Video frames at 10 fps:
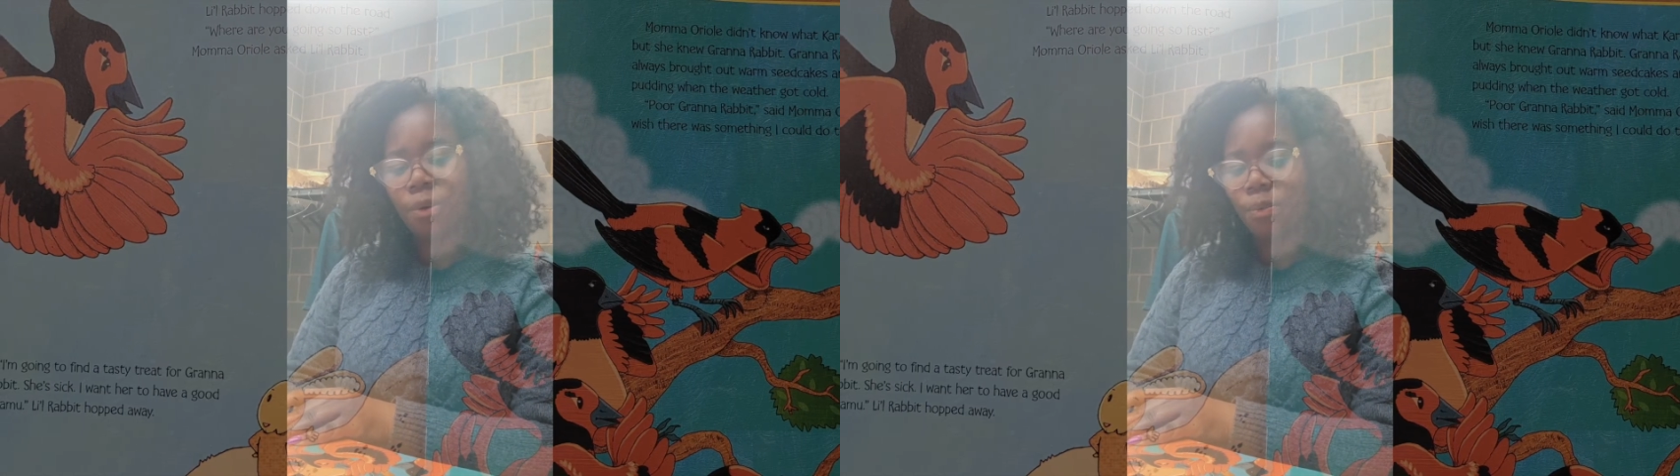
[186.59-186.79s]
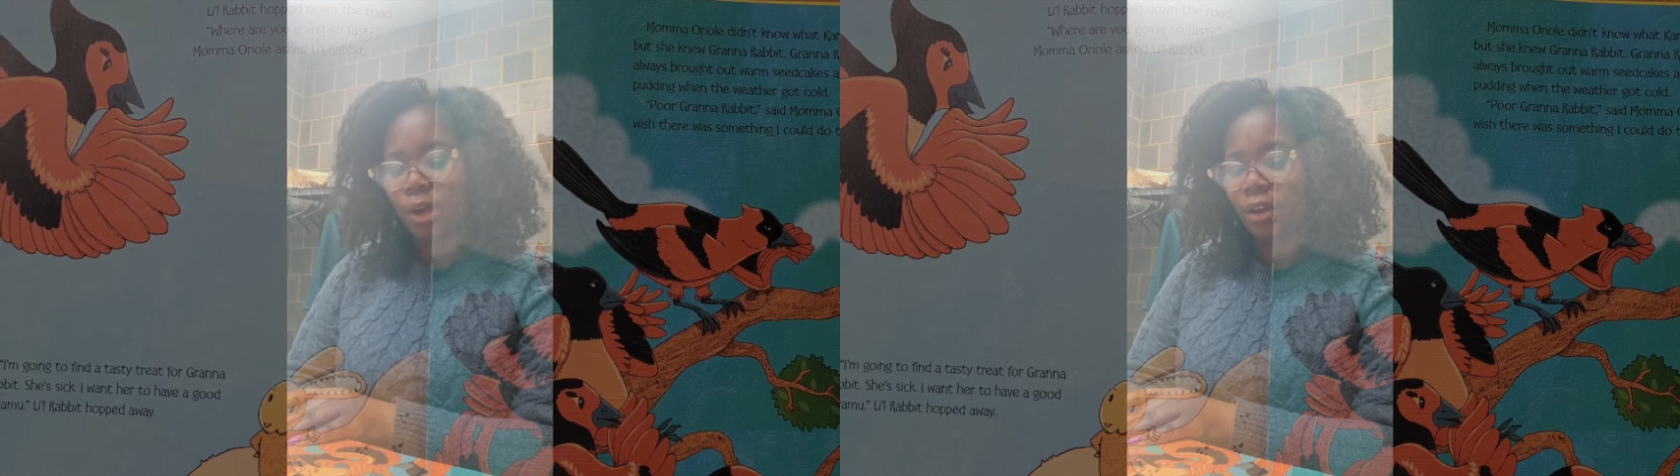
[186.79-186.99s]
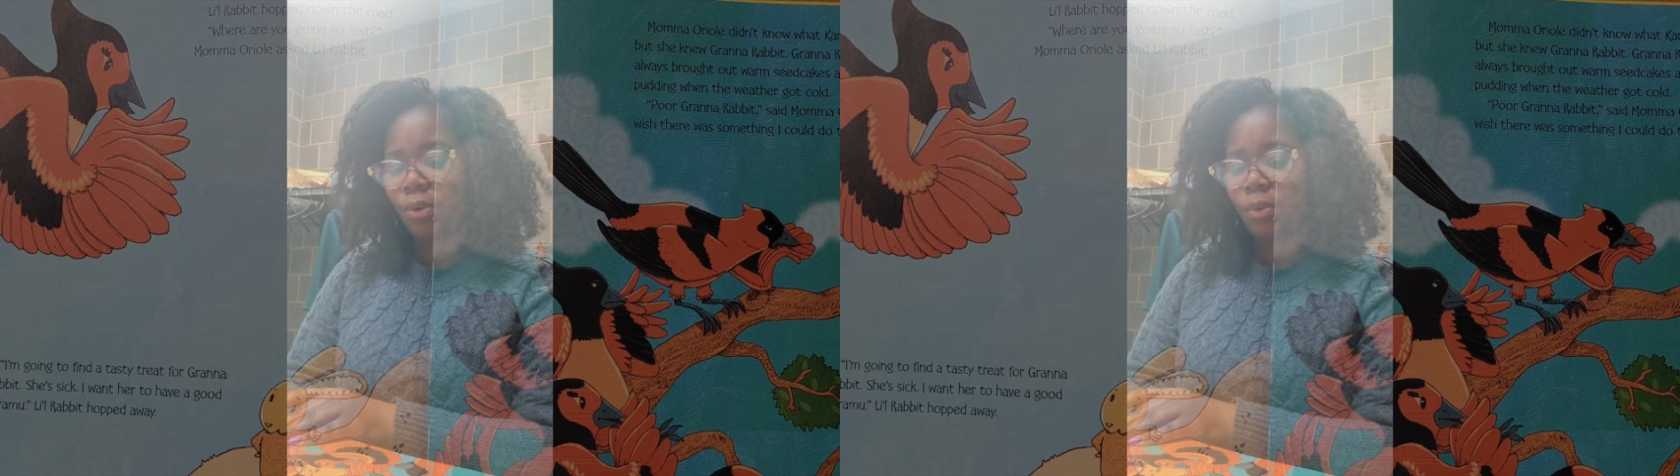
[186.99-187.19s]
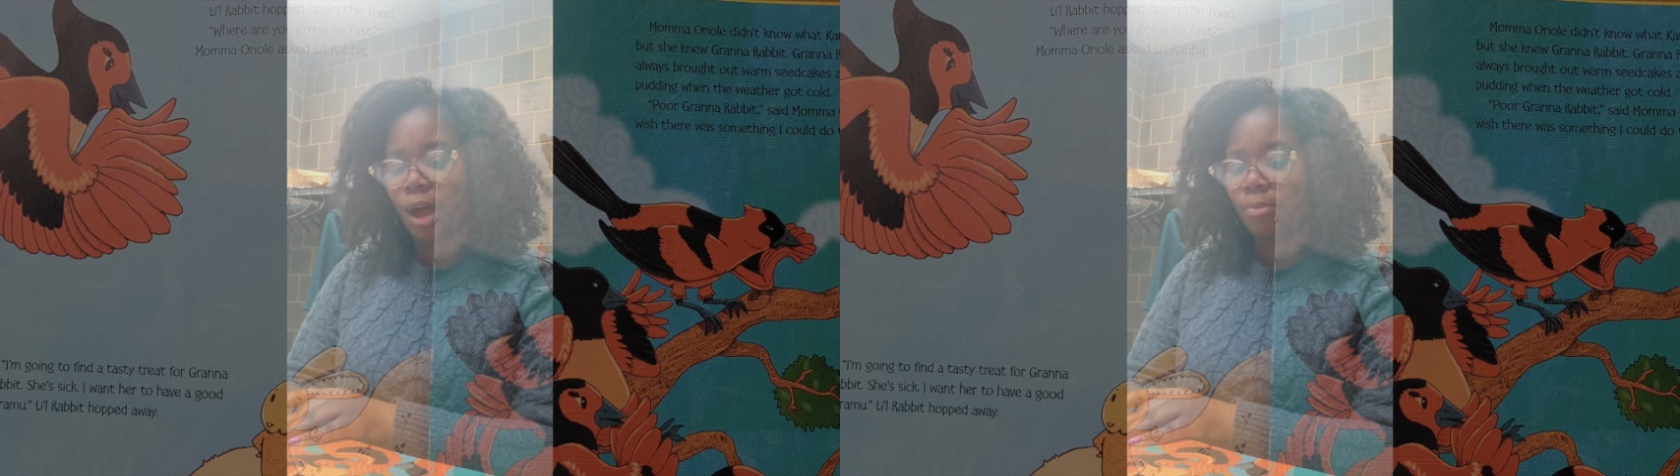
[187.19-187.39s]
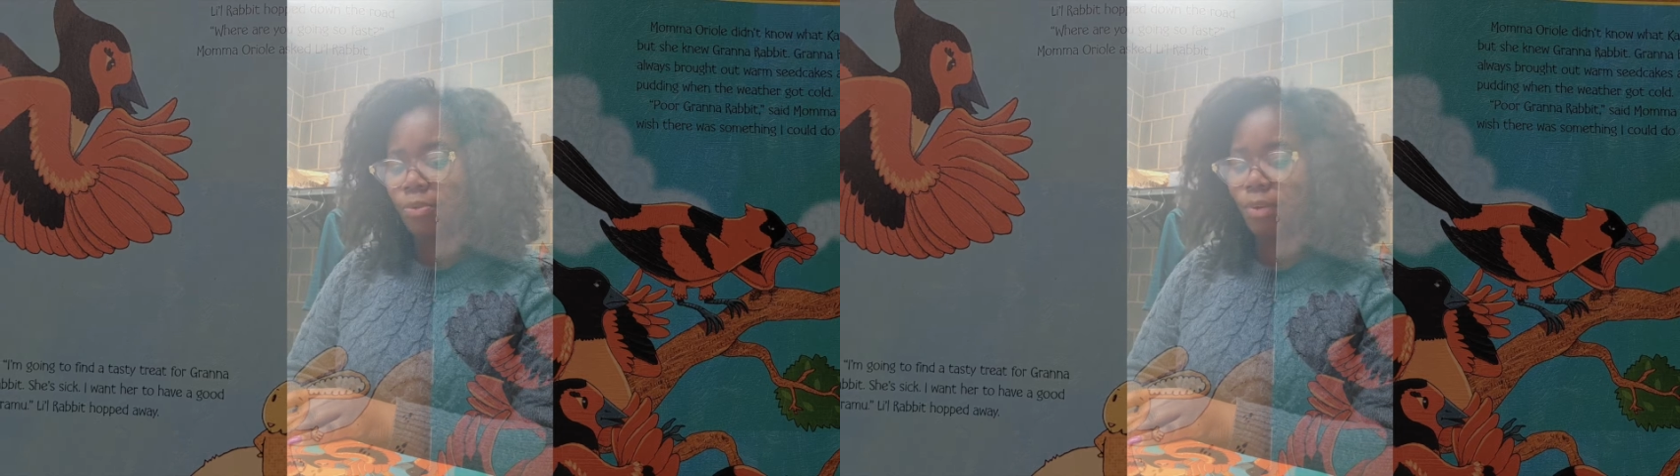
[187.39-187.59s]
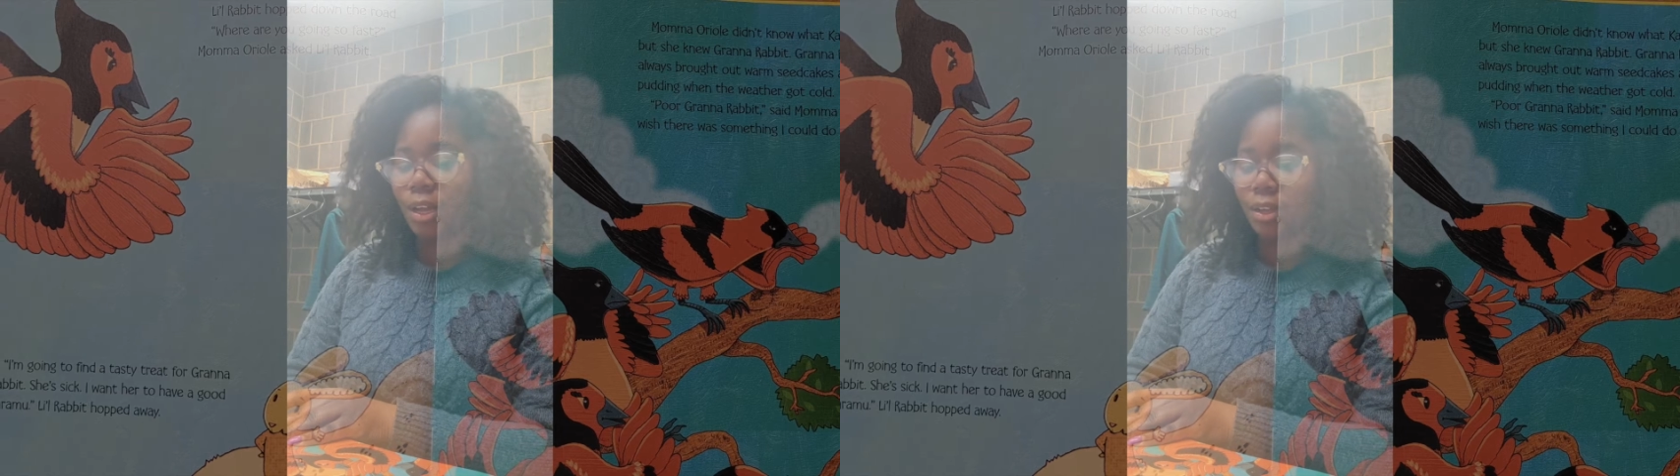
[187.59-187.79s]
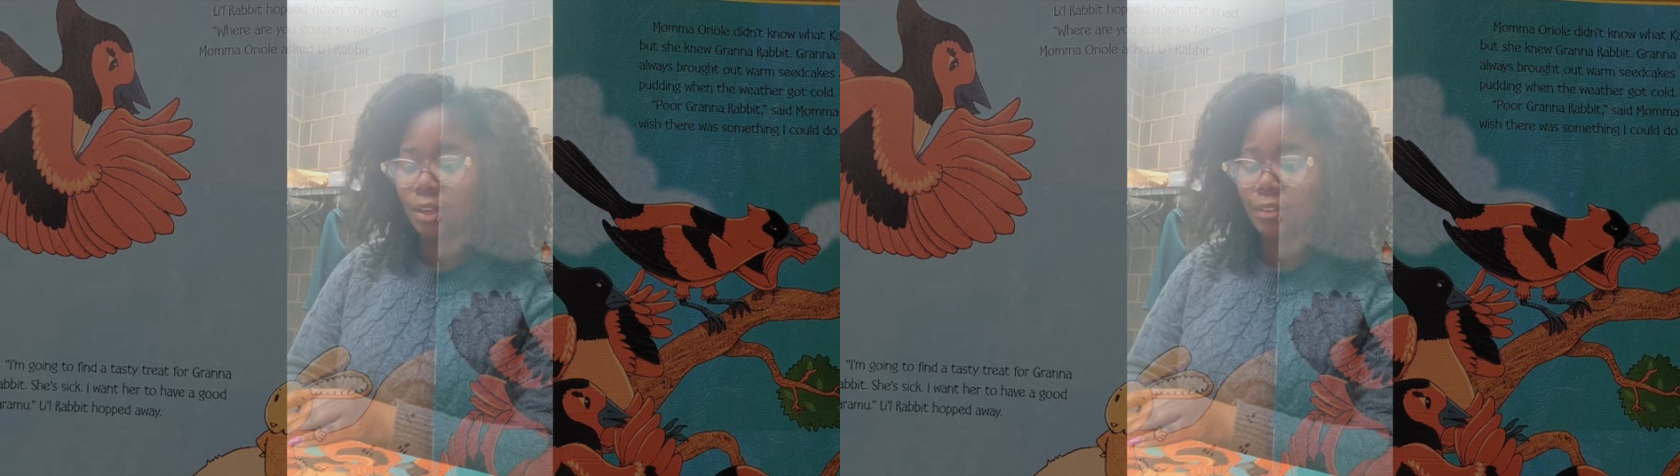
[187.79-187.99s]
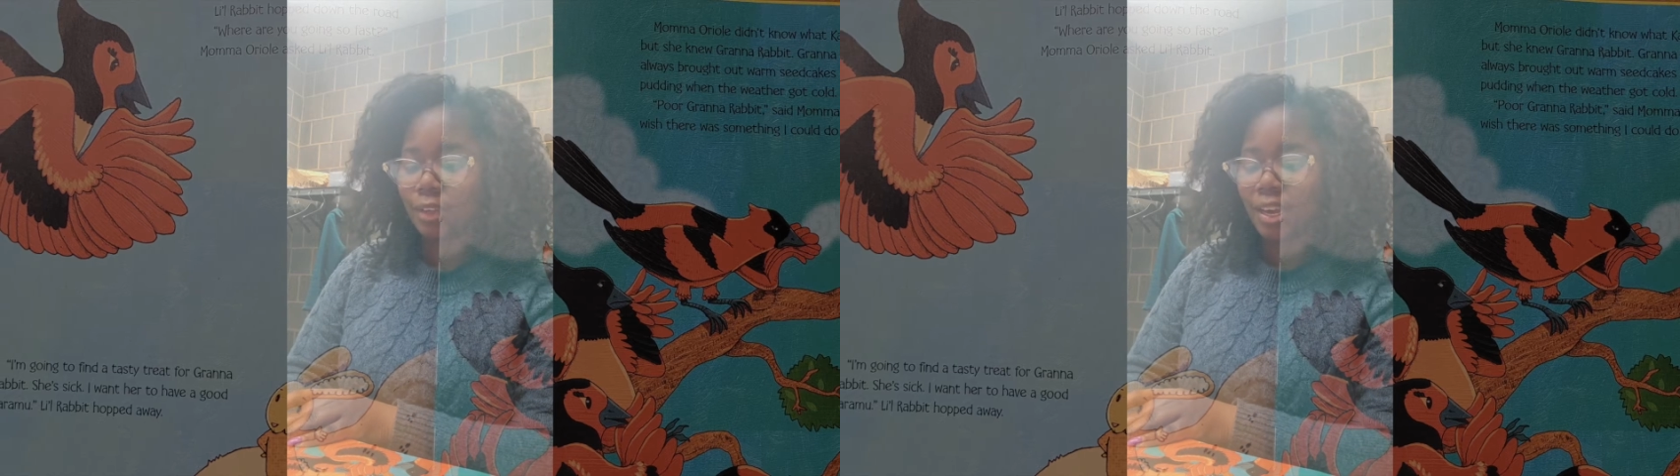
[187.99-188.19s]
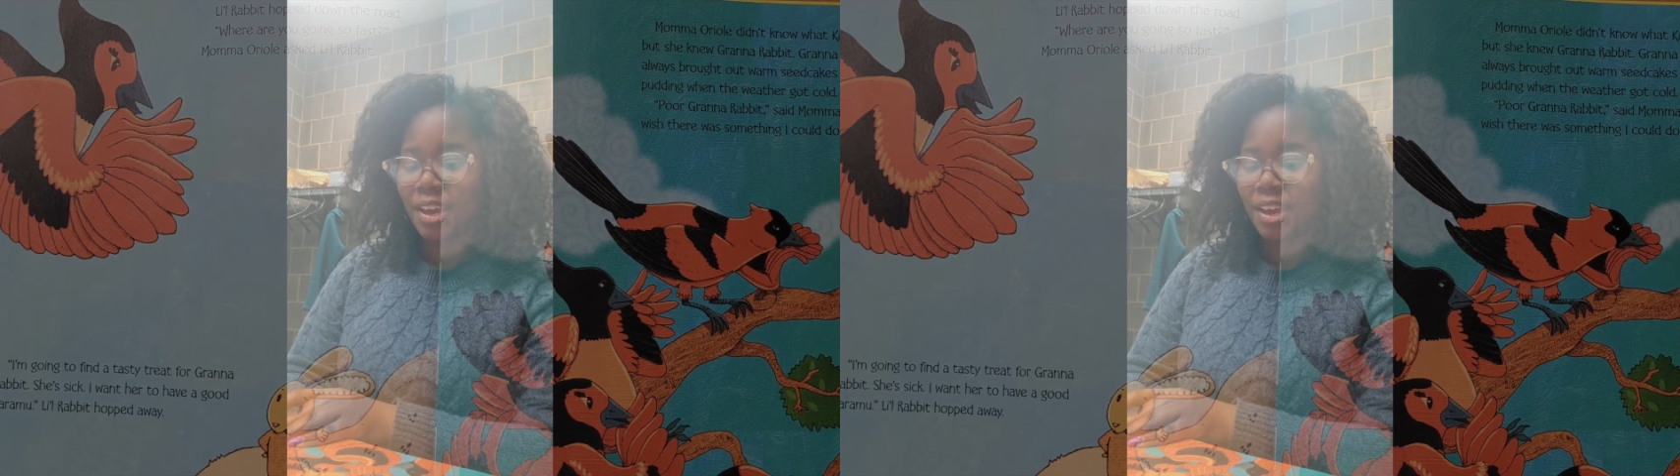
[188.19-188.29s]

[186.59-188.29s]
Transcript: what Karamu was,